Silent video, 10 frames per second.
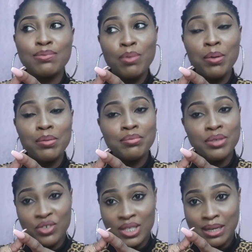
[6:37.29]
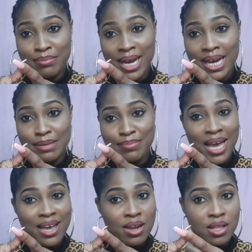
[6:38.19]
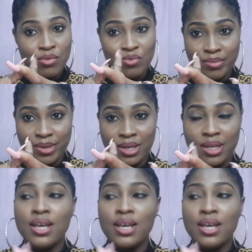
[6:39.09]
probably been treated bad by another woman.